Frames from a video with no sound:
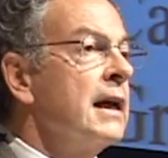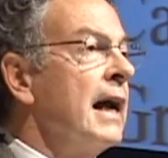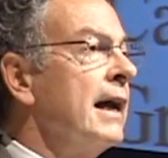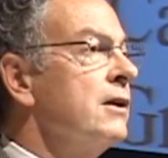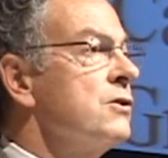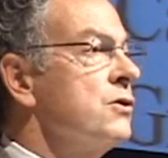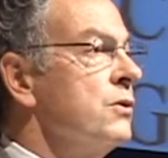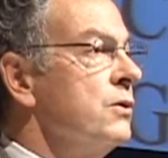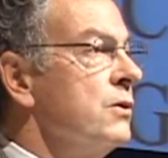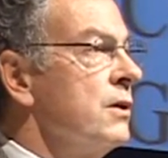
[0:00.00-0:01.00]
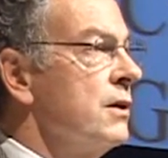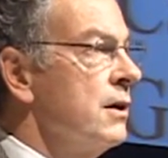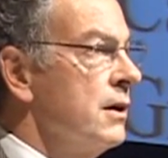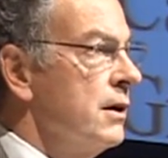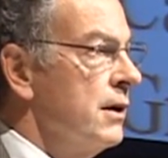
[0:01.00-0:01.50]
and to
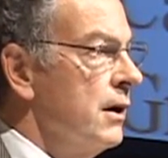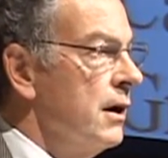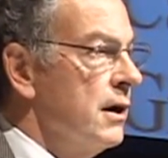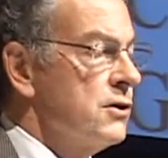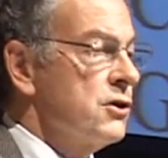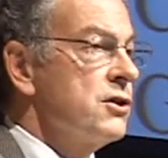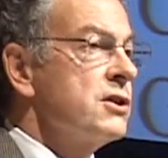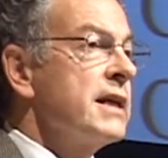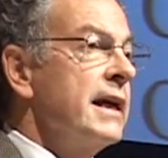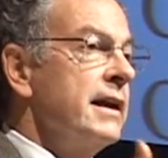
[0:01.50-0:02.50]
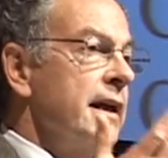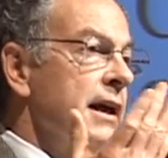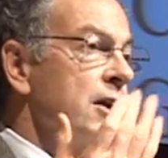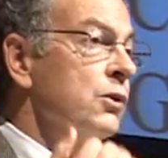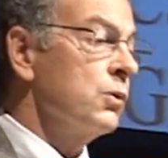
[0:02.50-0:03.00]
sustain
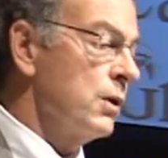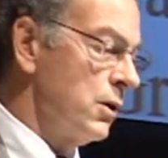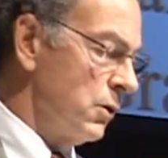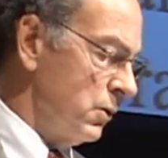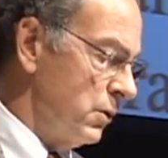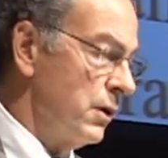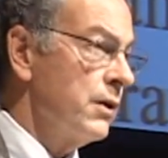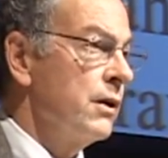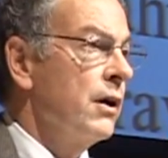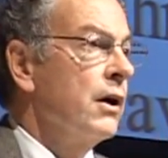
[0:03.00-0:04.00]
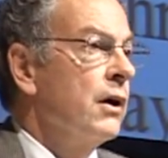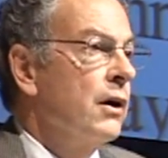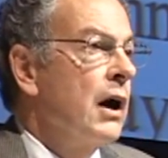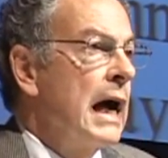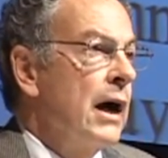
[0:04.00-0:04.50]
and grow
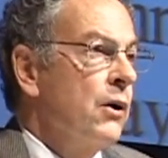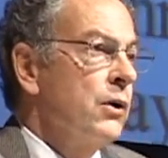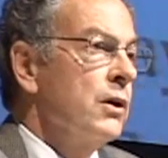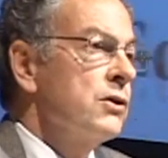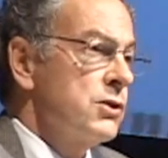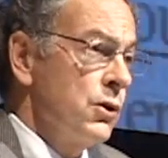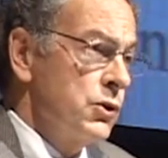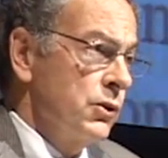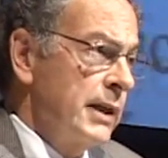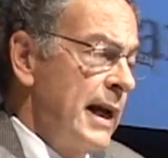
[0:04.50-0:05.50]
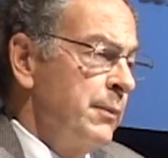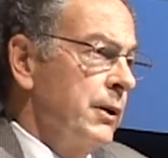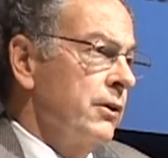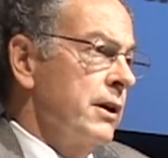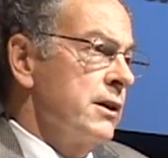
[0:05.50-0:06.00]
our social
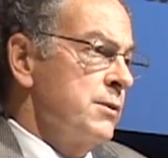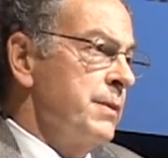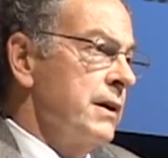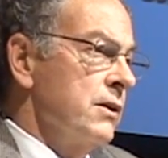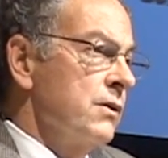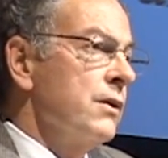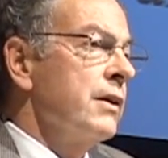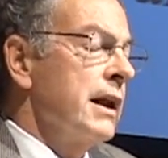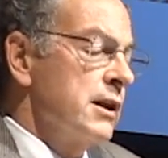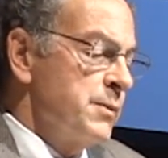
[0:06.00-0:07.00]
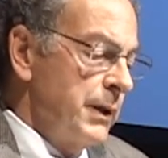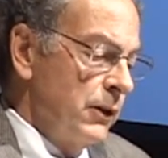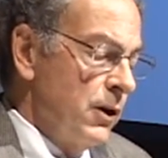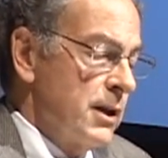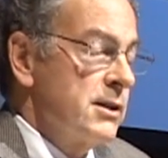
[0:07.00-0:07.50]
capital that has been
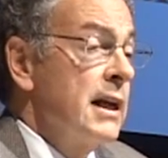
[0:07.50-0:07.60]
lost.